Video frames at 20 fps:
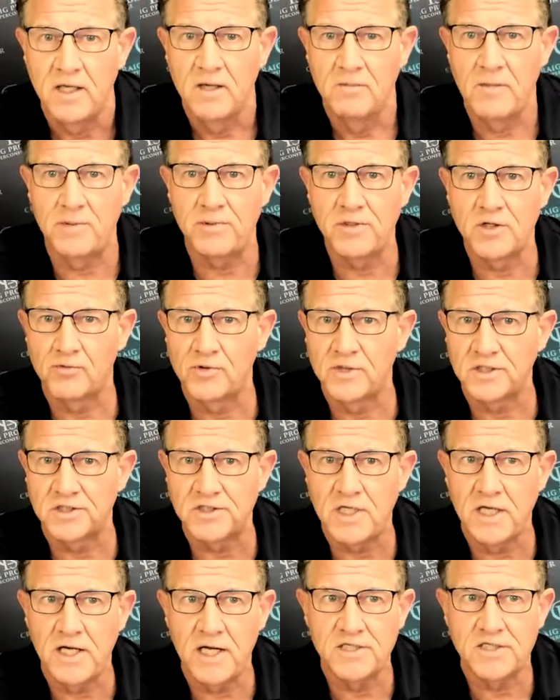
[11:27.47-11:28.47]
Maybe the real
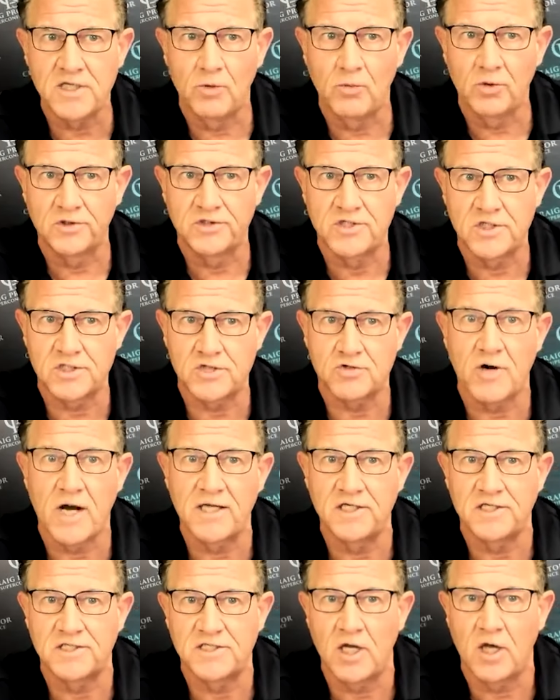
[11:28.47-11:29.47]
estate agent will just try
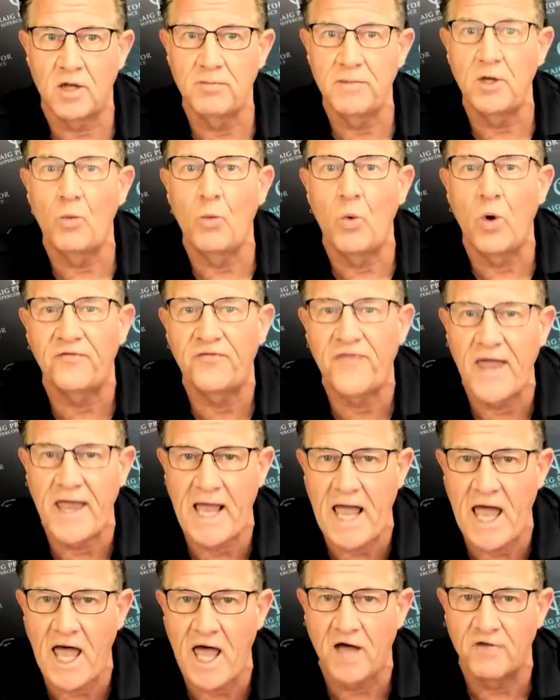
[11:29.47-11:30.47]
to sell me what they
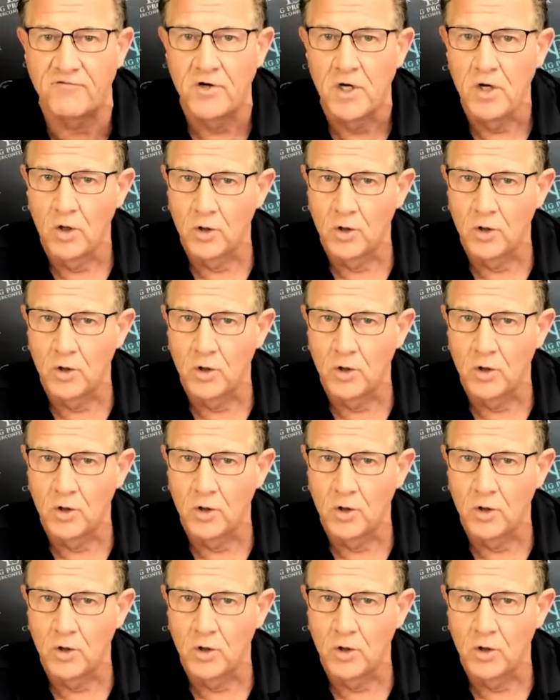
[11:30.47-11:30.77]
have